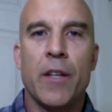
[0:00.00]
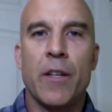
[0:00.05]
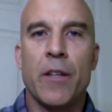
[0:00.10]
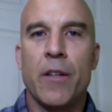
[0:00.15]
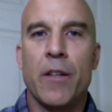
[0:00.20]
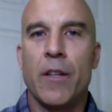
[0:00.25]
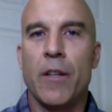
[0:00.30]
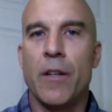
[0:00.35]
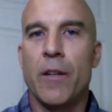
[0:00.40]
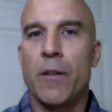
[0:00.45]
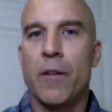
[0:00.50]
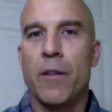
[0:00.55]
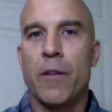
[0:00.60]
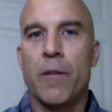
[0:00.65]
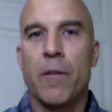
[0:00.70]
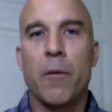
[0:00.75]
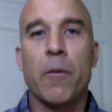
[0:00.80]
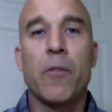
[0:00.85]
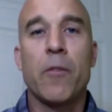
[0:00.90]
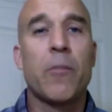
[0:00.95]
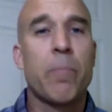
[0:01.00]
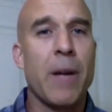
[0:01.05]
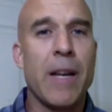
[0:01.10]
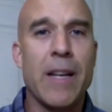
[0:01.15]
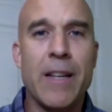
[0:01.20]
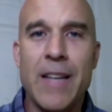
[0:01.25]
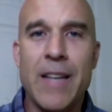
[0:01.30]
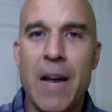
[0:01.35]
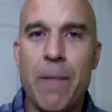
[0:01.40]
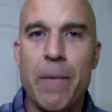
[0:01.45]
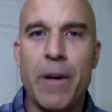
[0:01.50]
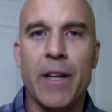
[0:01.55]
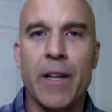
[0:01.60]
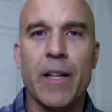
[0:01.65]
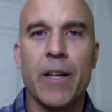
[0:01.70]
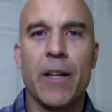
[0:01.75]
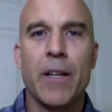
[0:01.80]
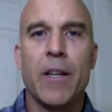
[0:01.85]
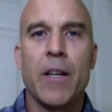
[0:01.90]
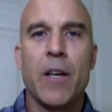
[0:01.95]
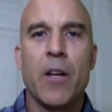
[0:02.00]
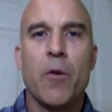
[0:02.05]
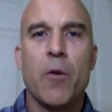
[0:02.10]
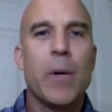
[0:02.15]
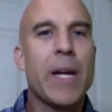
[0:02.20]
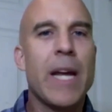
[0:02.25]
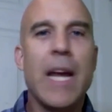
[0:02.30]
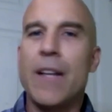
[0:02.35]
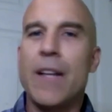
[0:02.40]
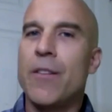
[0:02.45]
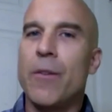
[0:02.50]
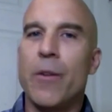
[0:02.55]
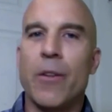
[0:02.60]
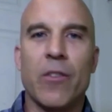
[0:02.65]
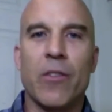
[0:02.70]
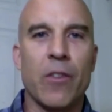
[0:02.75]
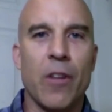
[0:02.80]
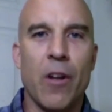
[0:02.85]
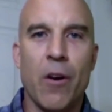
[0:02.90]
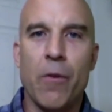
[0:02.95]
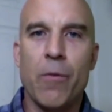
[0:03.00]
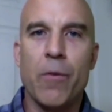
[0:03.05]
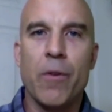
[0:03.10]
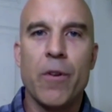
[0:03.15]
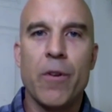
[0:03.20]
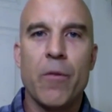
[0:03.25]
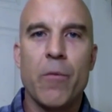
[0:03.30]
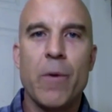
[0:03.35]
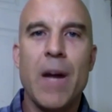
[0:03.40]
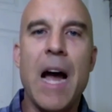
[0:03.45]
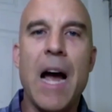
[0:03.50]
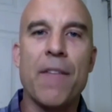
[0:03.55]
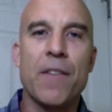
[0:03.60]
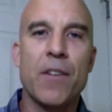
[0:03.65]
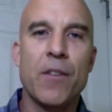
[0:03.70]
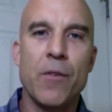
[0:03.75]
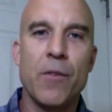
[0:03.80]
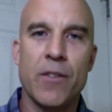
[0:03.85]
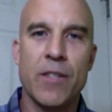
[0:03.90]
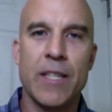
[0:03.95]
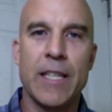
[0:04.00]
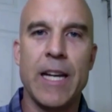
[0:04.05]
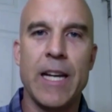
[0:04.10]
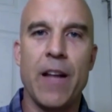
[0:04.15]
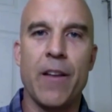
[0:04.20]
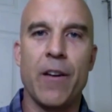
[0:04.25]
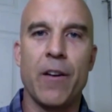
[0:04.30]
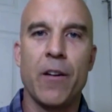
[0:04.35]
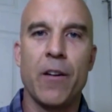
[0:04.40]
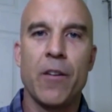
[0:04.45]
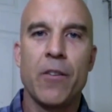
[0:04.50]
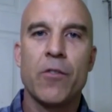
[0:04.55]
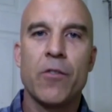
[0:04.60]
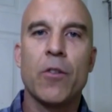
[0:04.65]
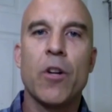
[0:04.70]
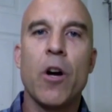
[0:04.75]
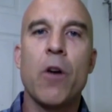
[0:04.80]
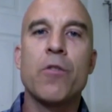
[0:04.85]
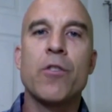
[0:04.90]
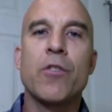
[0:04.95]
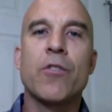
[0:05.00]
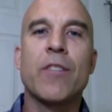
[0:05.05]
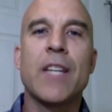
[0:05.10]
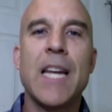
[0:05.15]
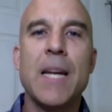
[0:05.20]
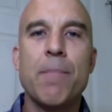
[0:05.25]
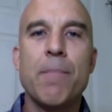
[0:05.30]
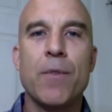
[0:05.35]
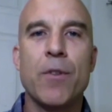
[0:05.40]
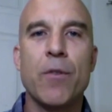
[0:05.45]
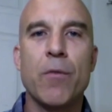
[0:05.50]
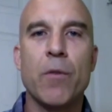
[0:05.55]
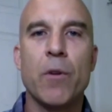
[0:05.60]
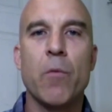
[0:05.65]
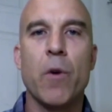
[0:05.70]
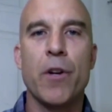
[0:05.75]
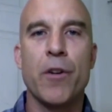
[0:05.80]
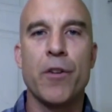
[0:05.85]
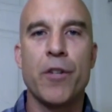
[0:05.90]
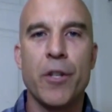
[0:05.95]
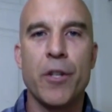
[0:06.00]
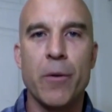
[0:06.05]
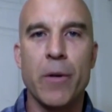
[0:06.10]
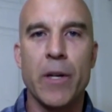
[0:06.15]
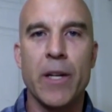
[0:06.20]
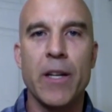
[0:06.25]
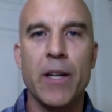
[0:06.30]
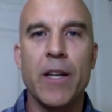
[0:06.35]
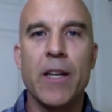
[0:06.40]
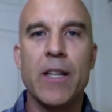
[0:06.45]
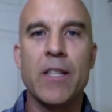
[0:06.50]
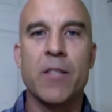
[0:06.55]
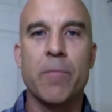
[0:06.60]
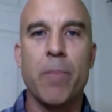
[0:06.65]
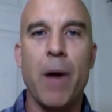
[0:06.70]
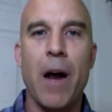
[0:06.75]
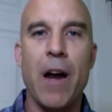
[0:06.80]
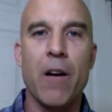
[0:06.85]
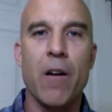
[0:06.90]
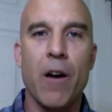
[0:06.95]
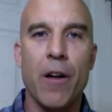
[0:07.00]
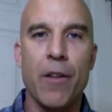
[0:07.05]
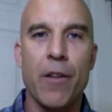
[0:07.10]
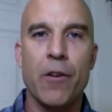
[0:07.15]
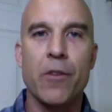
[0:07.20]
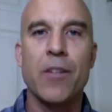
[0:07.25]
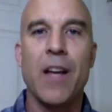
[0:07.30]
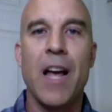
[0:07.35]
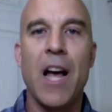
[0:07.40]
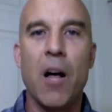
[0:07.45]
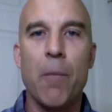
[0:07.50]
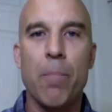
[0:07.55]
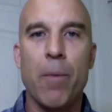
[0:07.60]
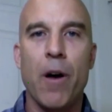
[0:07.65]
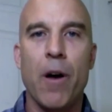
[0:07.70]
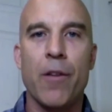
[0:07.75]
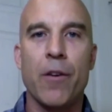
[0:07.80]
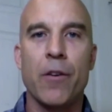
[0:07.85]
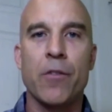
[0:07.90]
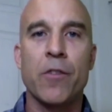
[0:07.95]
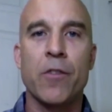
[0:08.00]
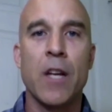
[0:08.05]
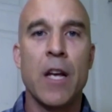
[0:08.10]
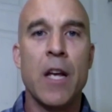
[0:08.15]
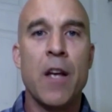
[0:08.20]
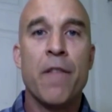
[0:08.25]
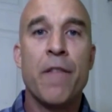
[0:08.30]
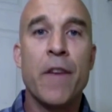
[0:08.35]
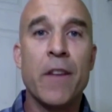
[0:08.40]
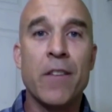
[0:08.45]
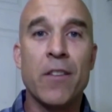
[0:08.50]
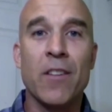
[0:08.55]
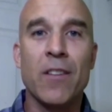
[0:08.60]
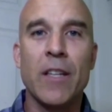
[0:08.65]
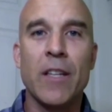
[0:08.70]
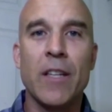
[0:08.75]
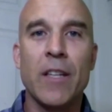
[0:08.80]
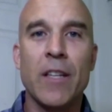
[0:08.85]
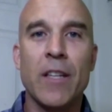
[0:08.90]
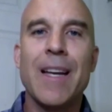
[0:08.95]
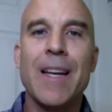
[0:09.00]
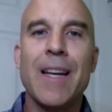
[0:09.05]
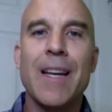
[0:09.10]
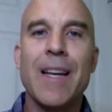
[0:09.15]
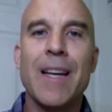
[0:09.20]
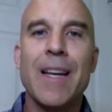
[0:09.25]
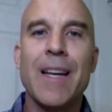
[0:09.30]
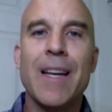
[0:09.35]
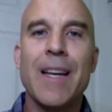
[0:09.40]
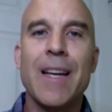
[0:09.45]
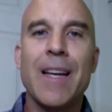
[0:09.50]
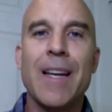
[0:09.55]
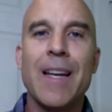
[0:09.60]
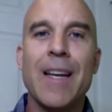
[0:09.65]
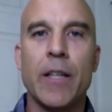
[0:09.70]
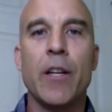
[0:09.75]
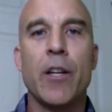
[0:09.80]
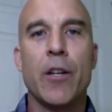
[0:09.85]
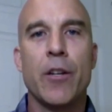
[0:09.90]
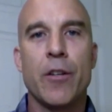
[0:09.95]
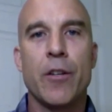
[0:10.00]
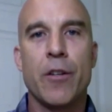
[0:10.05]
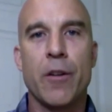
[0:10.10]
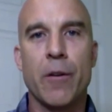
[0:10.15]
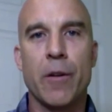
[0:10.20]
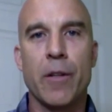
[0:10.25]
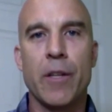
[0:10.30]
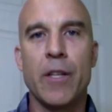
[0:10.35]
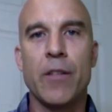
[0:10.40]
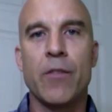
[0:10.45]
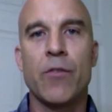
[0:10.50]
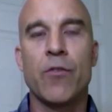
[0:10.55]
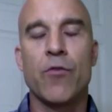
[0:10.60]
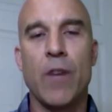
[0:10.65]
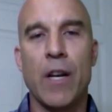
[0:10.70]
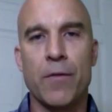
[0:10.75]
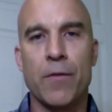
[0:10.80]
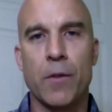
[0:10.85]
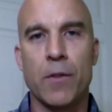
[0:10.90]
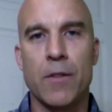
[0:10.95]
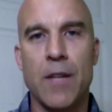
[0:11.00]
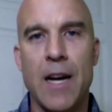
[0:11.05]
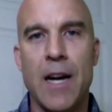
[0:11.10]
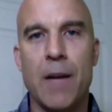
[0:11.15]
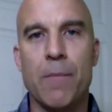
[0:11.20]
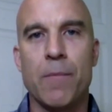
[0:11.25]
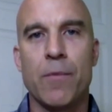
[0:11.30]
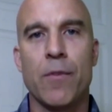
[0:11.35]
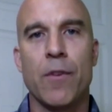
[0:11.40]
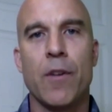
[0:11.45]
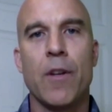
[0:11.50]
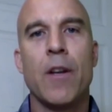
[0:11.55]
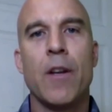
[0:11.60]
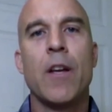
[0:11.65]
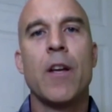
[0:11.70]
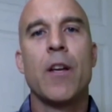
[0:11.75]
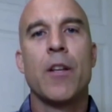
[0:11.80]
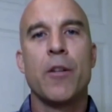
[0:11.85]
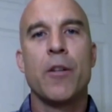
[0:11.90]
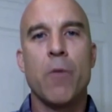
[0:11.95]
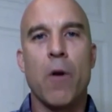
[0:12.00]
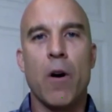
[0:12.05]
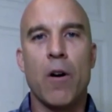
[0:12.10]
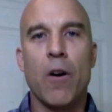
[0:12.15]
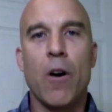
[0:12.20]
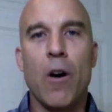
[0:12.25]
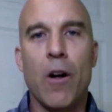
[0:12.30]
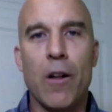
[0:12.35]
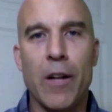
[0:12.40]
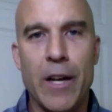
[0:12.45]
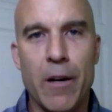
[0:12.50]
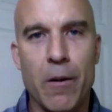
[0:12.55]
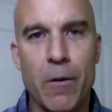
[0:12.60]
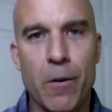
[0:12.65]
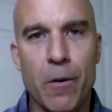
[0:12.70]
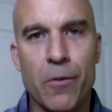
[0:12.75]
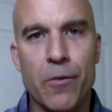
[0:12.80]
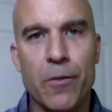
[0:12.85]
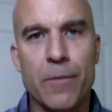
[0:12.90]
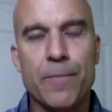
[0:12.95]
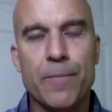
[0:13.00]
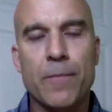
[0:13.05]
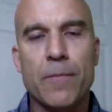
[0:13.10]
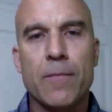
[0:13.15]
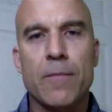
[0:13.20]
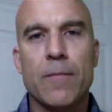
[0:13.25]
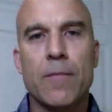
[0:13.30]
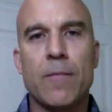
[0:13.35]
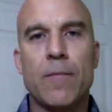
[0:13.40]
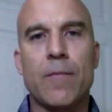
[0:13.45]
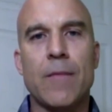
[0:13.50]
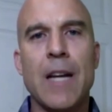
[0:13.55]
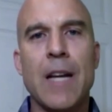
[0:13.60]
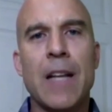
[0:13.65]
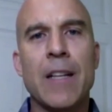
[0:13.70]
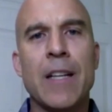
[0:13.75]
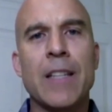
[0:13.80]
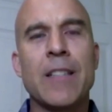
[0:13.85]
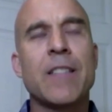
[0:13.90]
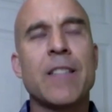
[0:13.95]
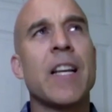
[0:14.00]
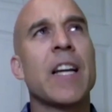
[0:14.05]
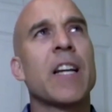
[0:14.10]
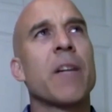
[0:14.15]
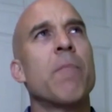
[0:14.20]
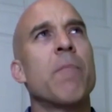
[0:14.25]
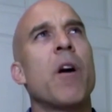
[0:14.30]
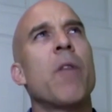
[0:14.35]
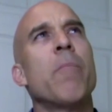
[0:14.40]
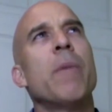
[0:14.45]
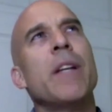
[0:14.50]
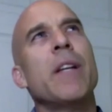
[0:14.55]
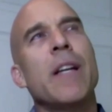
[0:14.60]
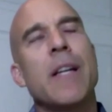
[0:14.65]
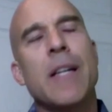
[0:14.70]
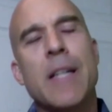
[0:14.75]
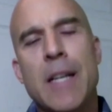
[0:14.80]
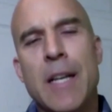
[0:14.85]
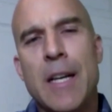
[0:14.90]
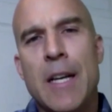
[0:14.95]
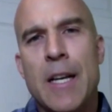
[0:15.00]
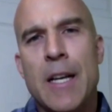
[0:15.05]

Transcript: this pandemic. We can't do this alone. We have to do this together. So coaches, keep doing what you're doing, inspire others, help others physically and mentally during these stressful times. You are all heroes. I'd like to take a moment